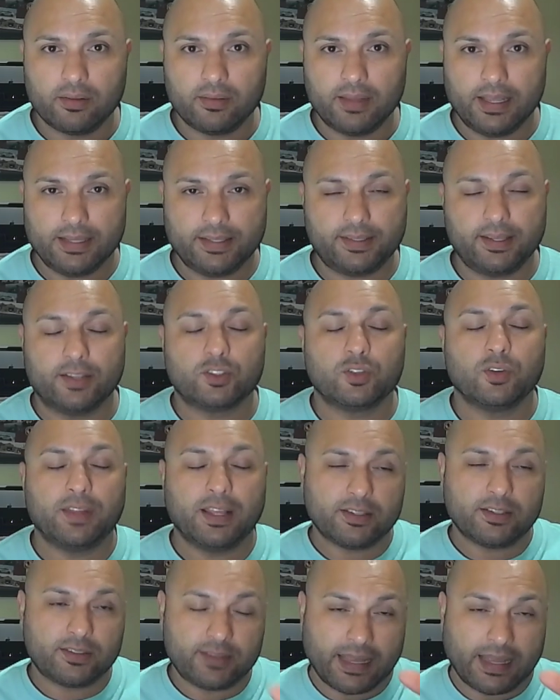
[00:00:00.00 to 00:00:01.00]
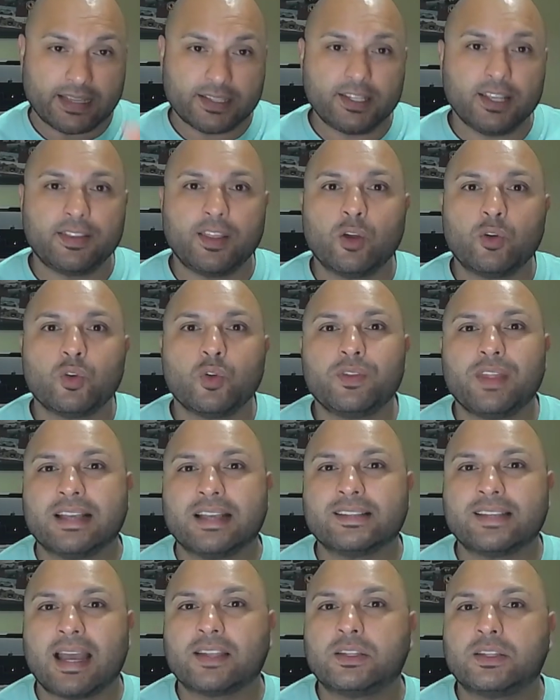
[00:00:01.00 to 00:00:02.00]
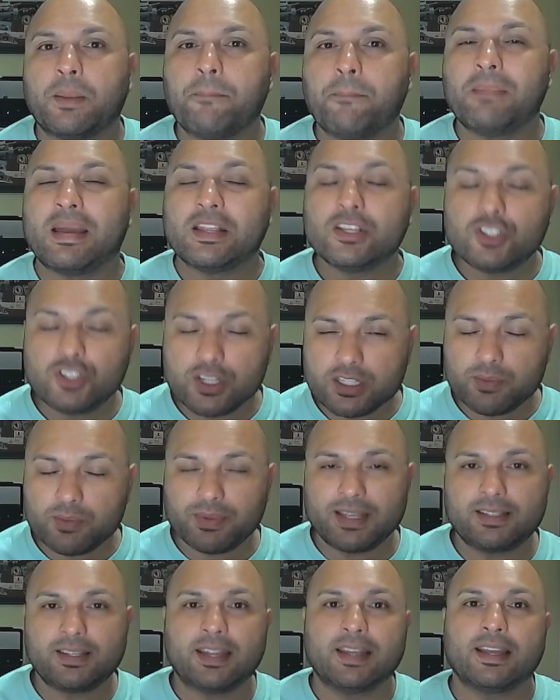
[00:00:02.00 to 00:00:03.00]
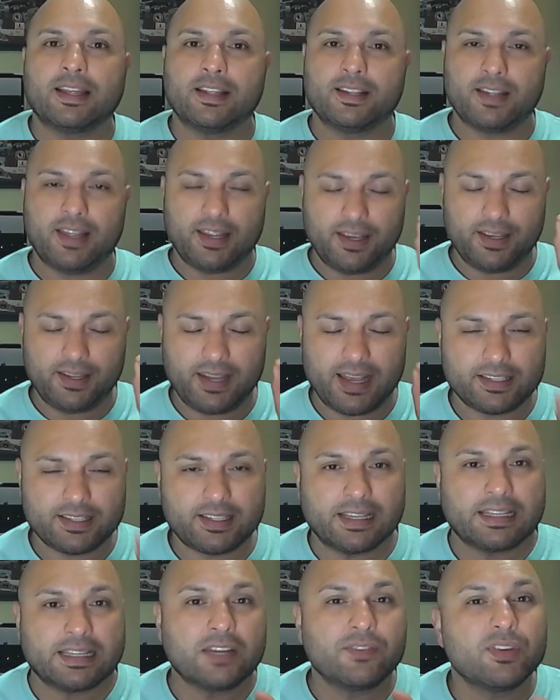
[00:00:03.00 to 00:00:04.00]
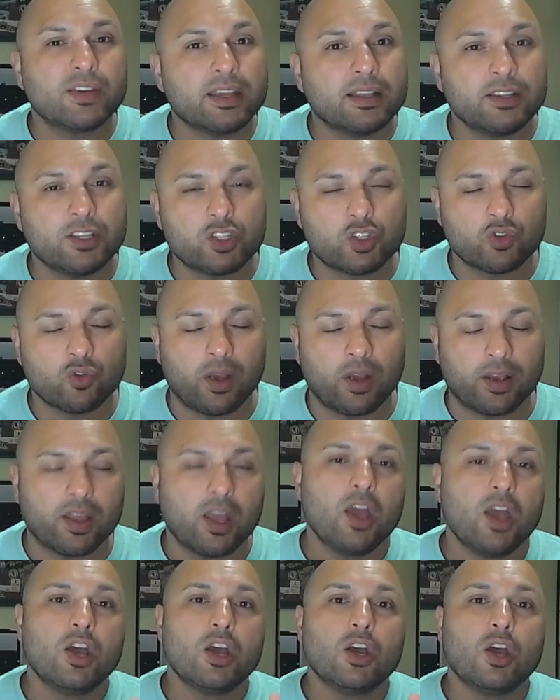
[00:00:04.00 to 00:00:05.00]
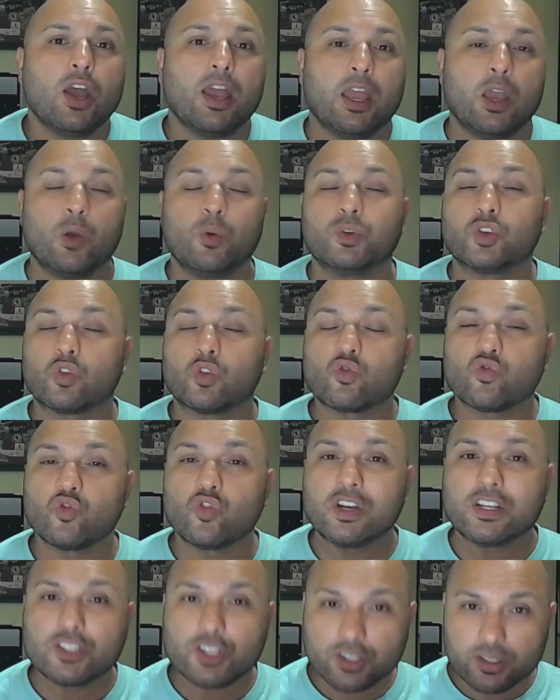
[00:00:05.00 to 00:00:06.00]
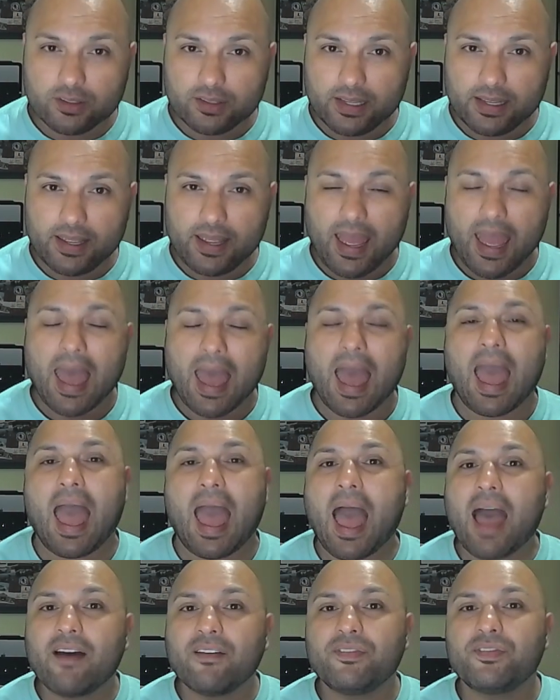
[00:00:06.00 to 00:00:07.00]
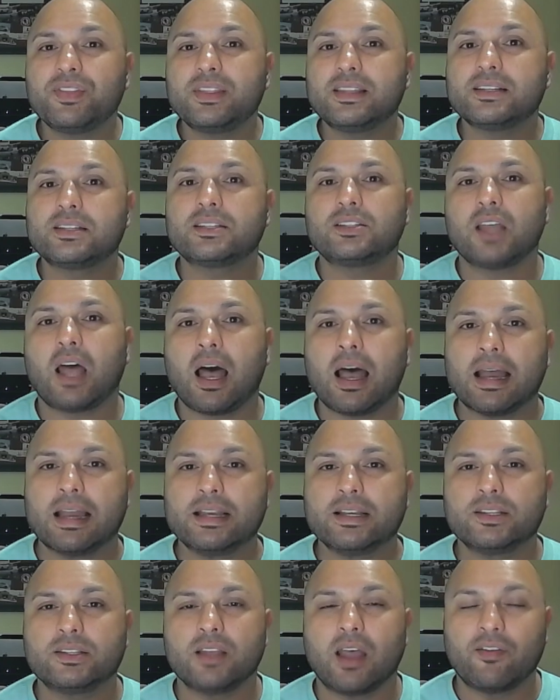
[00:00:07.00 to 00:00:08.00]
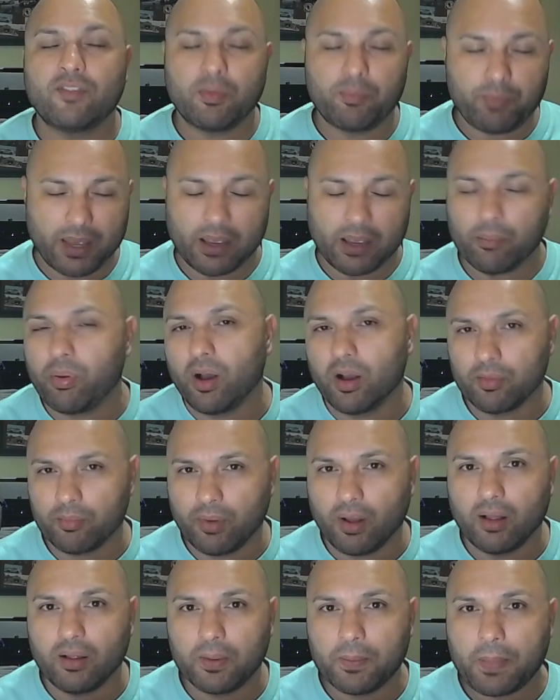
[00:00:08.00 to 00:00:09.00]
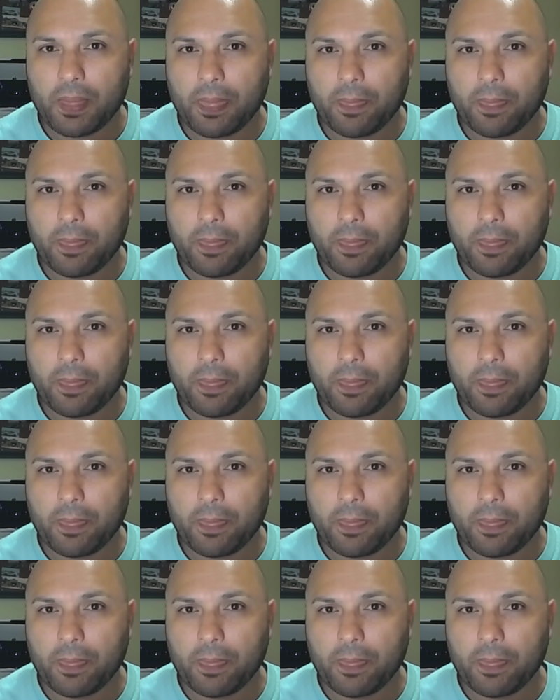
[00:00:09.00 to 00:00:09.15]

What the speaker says: They said, so they can see it. They don't know the exact dimensions, but they say it has significantly shrunk. It was originally half the size of a ping pong ball.